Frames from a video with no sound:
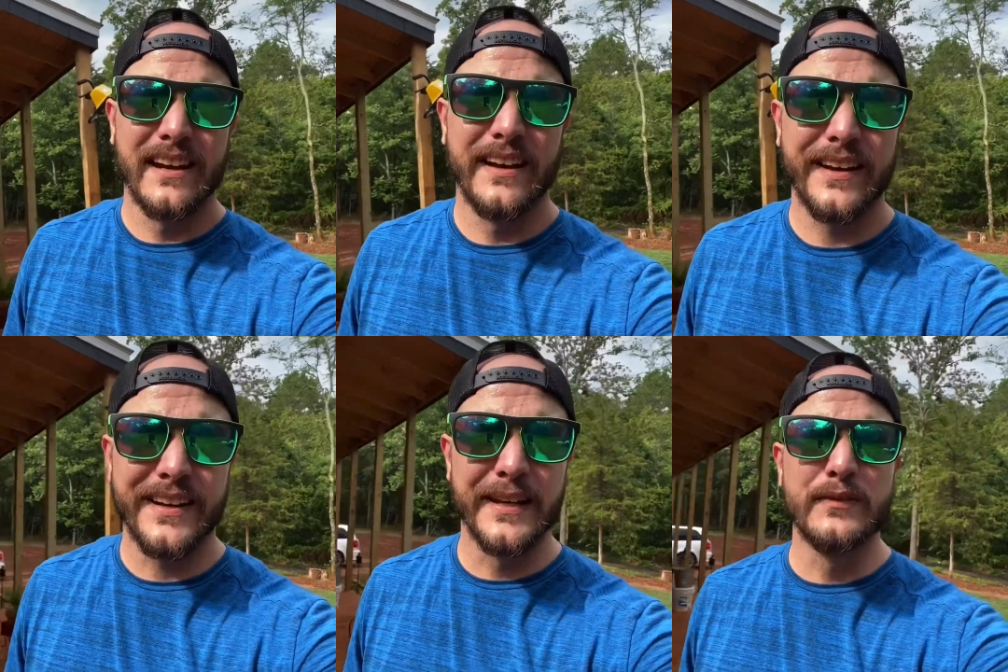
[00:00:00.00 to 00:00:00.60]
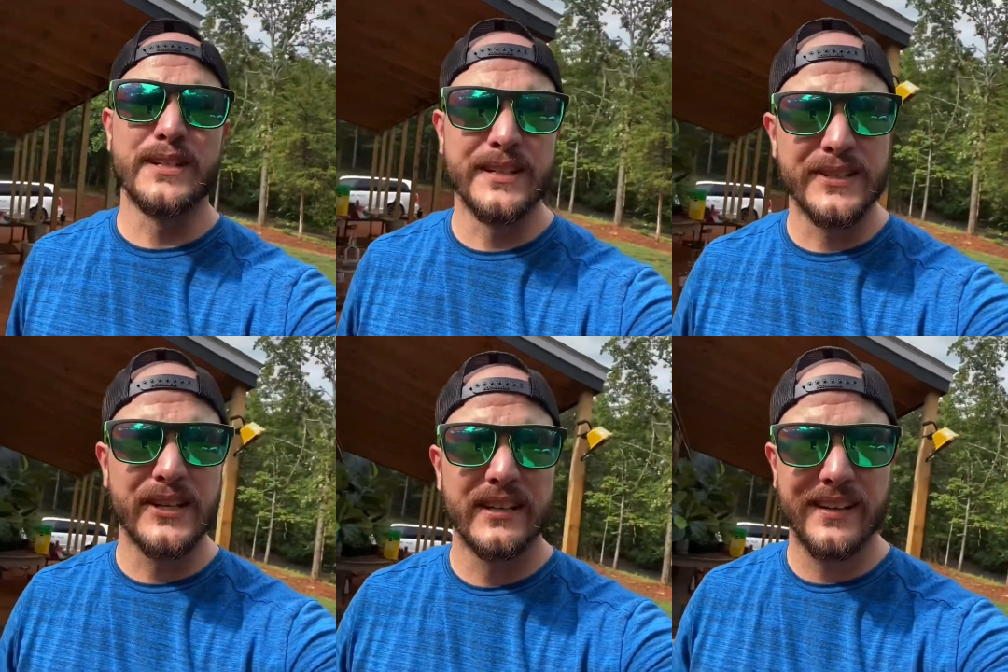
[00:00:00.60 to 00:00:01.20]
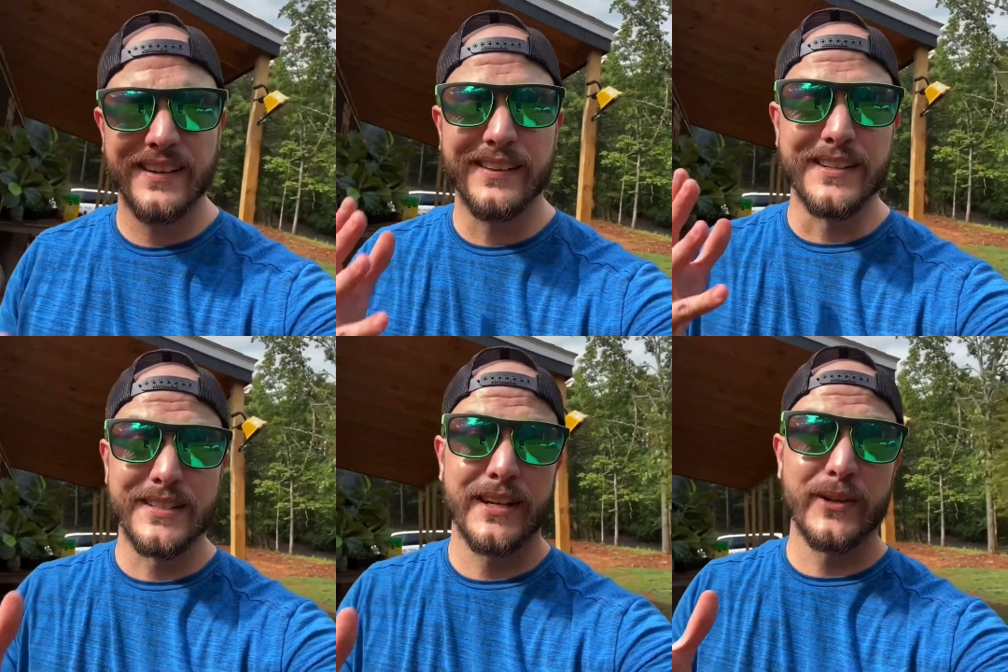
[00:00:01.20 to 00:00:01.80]
gives us the
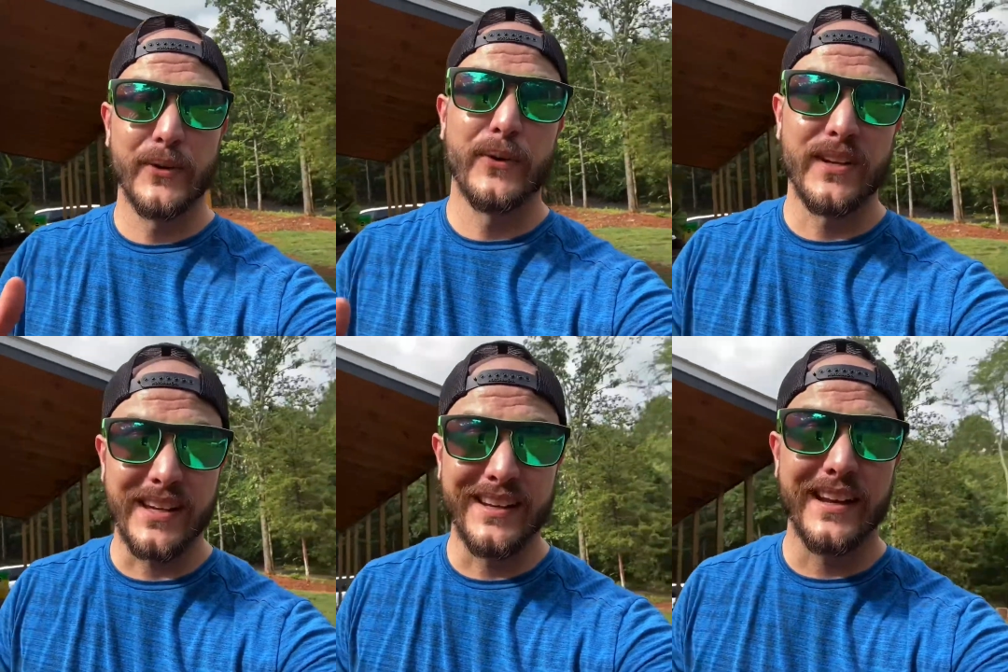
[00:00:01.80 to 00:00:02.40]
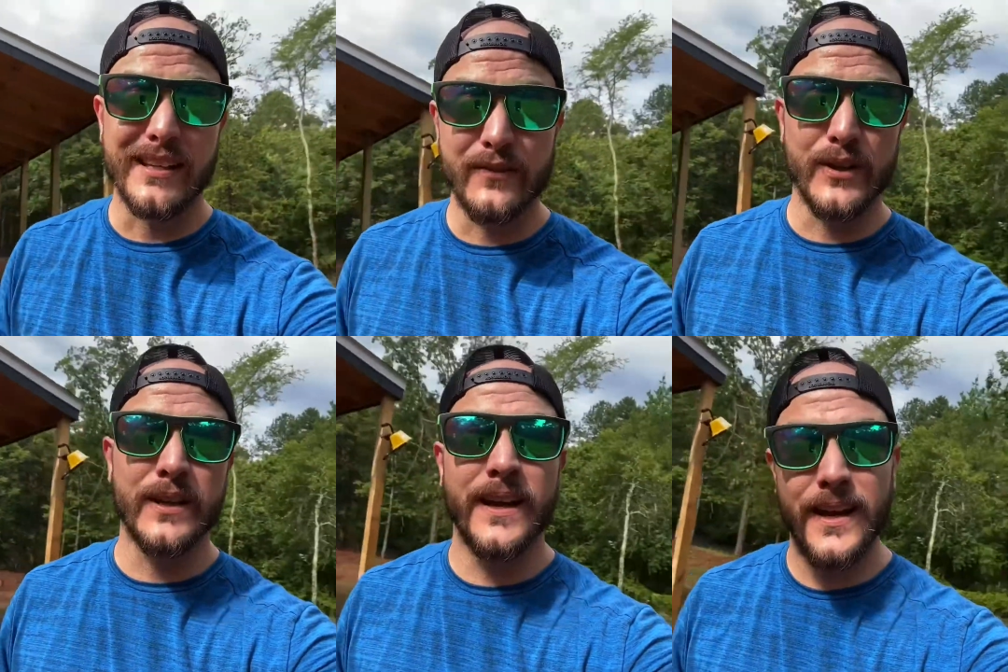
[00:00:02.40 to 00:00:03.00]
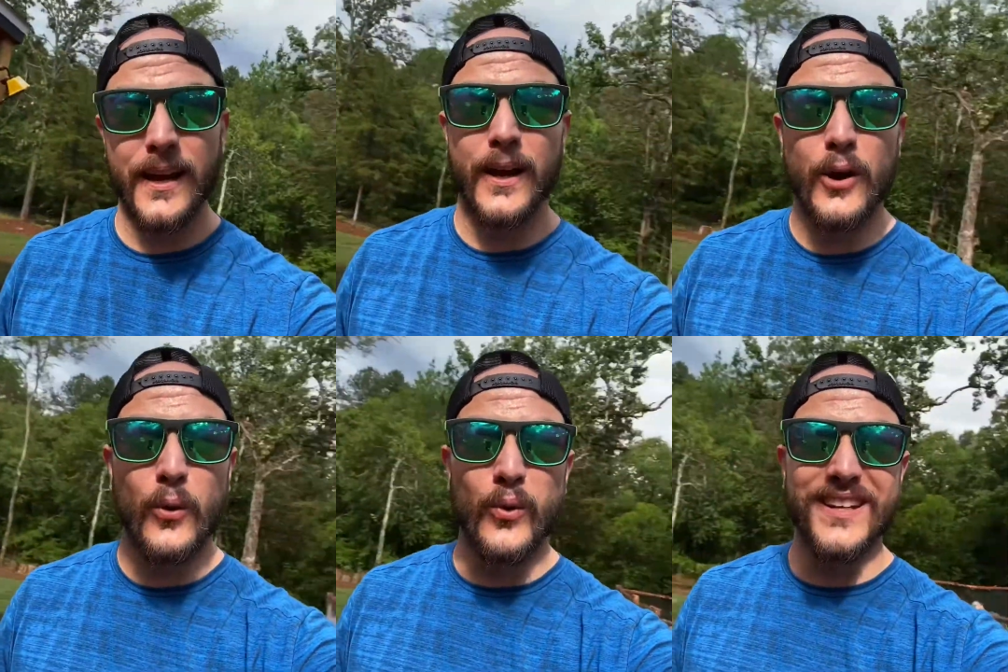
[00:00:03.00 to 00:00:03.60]
signal and the connectivity
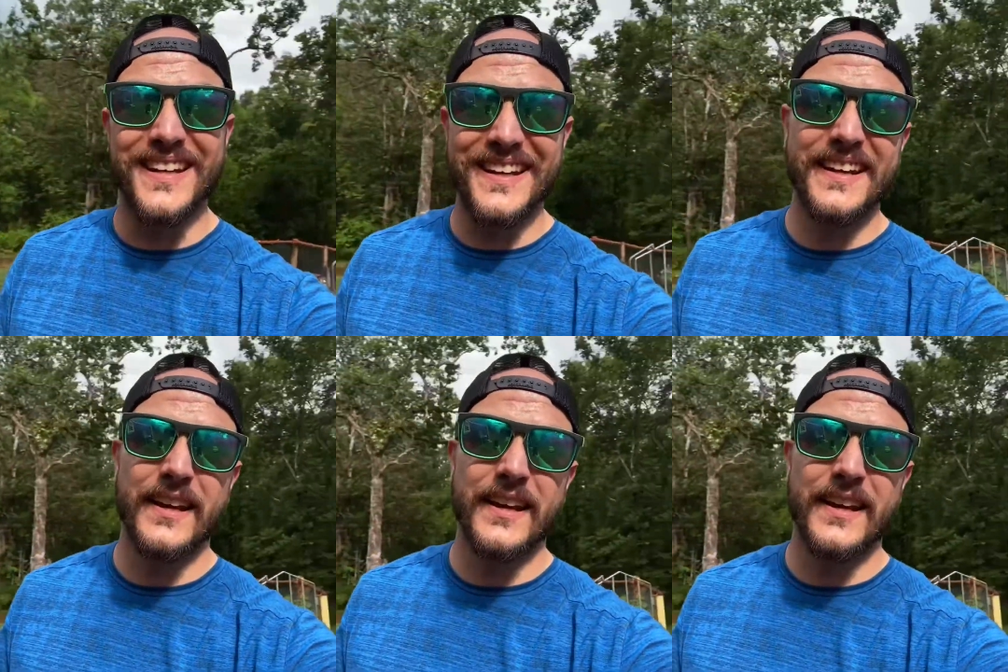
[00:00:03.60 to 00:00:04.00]
we need